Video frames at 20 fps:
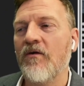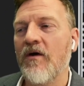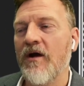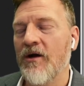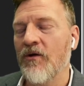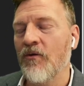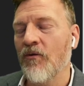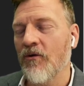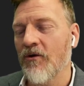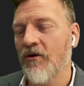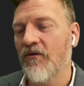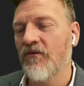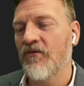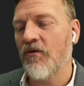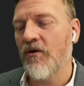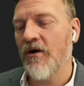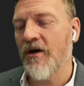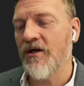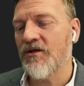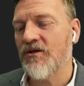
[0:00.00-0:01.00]
in order
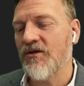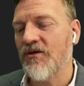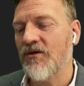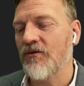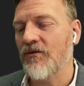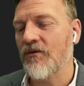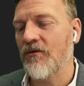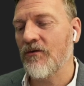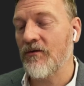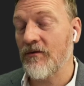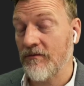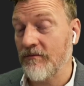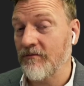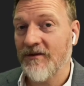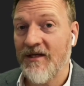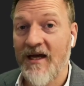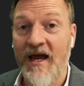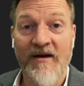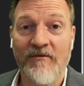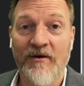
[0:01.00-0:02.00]
for it to
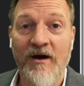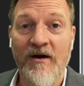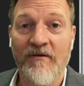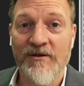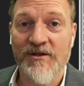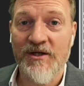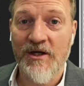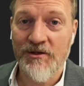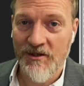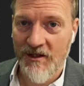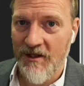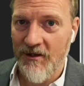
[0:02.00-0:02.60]
have a conversation.